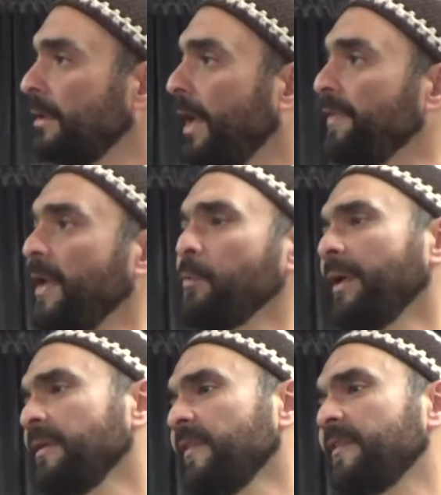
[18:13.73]
And then
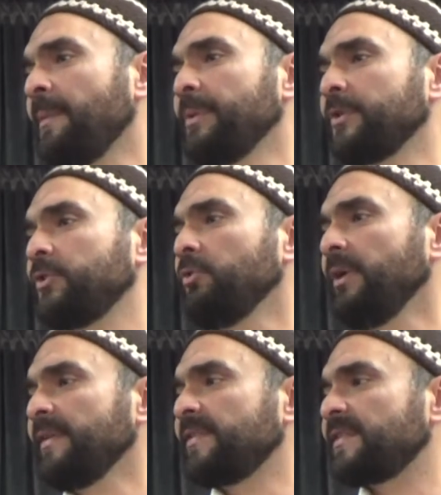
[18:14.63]
witness number two
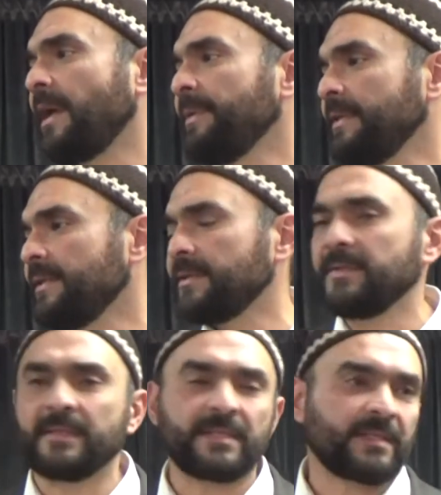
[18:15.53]
is summoned
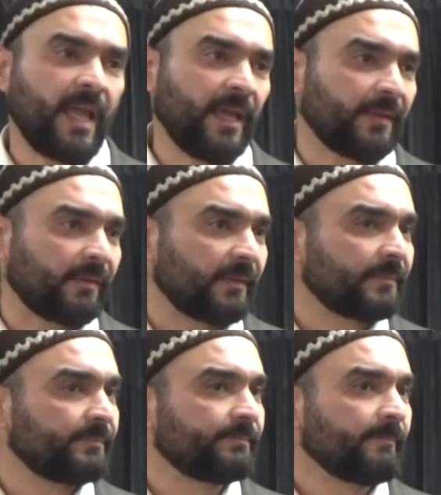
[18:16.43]
to the stand.
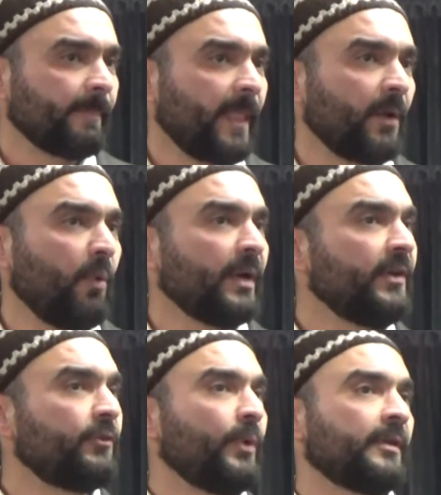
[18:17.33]
And what
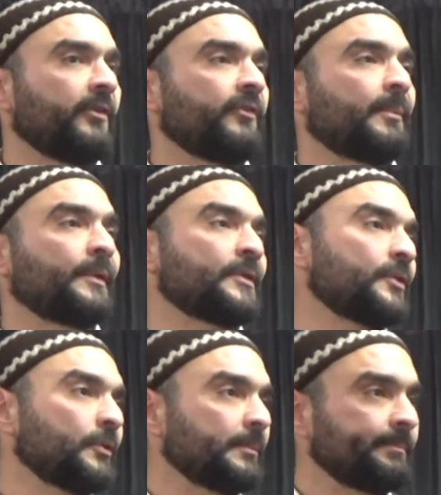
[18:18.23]
is witness number
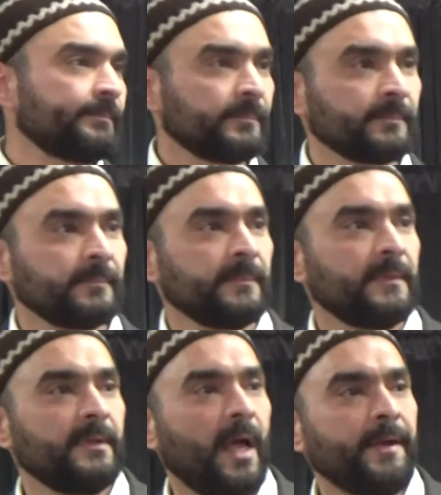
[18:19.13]
two?
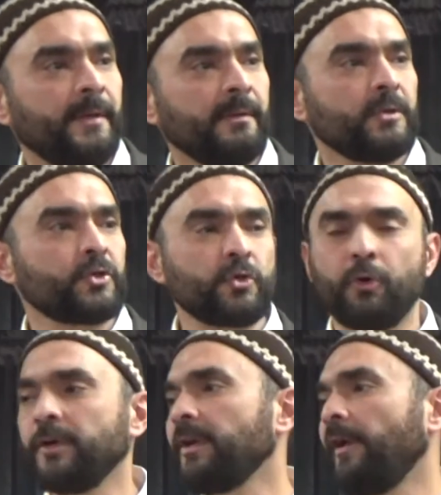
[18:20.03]
None
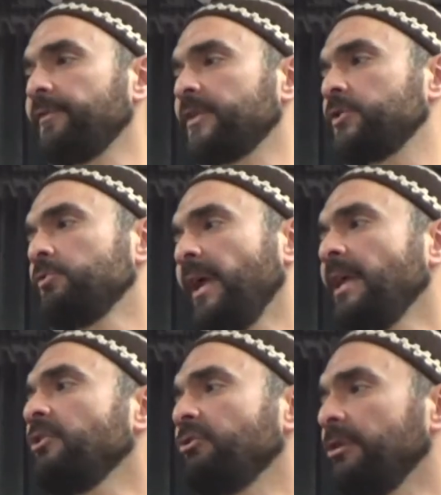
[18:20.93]
short of the two
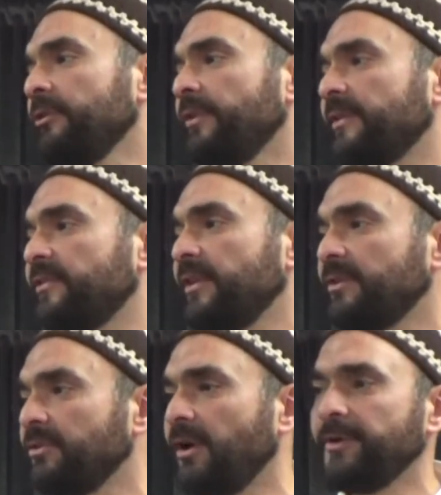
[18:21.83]
angels that
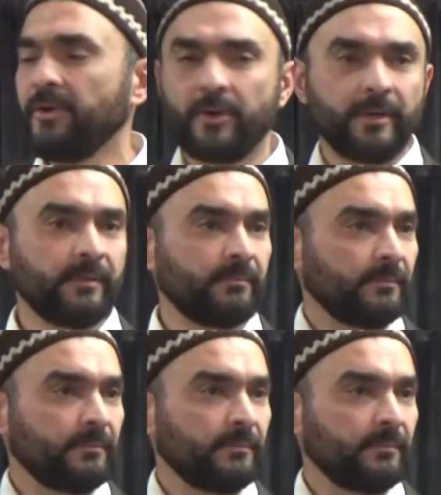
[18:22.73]
sit on your